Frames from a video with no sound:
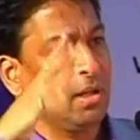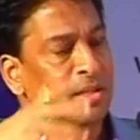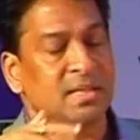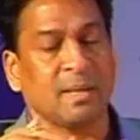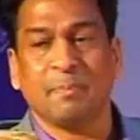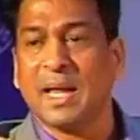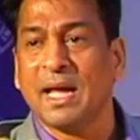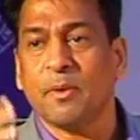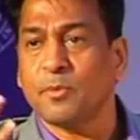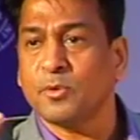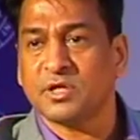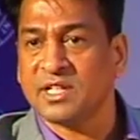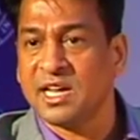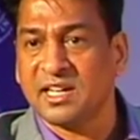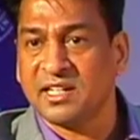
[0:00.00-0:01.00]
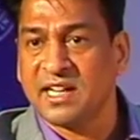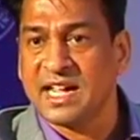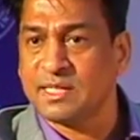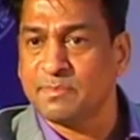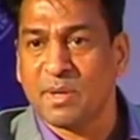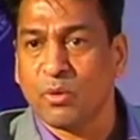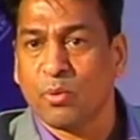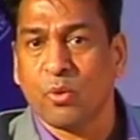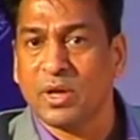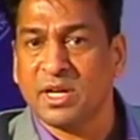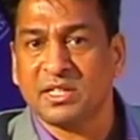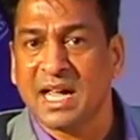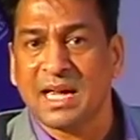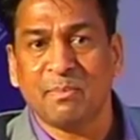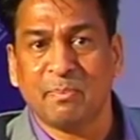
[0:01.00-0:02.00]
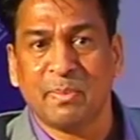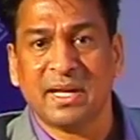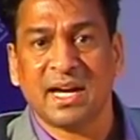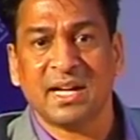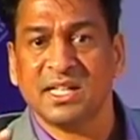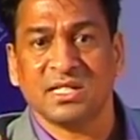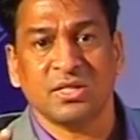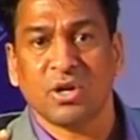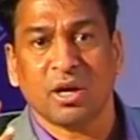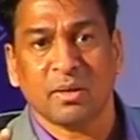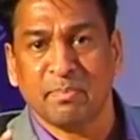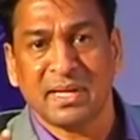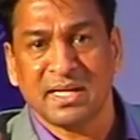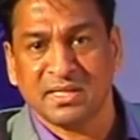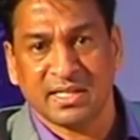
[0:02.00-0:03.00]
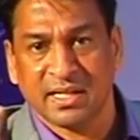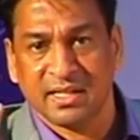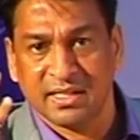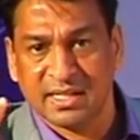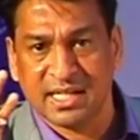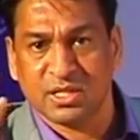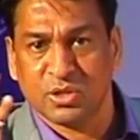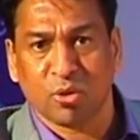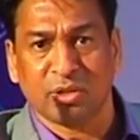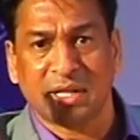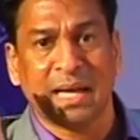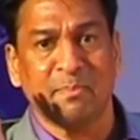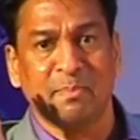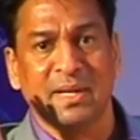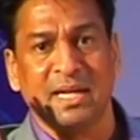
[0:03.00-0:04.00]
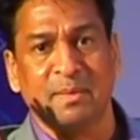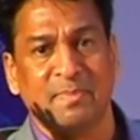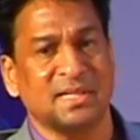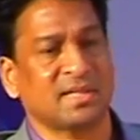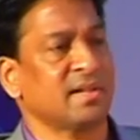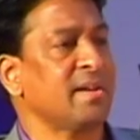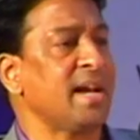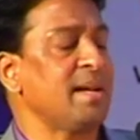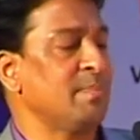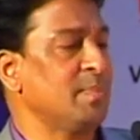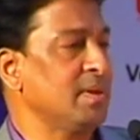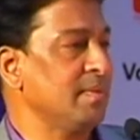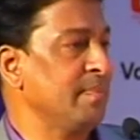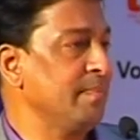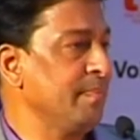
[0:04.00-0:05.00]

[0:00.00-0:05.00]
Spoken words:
Supply of goods case mein koi time period is not mentioned. There is no time period prescribed.